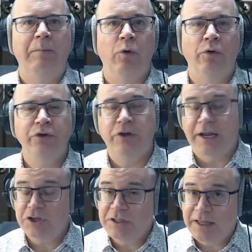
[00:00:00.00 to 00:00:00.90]
or you could
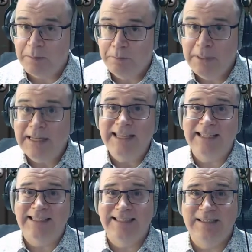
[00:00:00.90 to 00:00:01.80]
actually take the MIDI
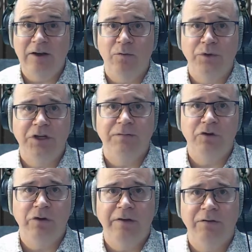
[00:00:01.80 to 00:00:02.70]
itself, which gives
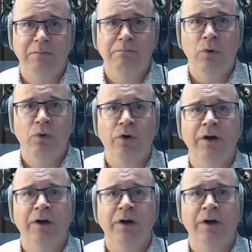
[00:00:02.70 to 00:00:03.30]
you even more.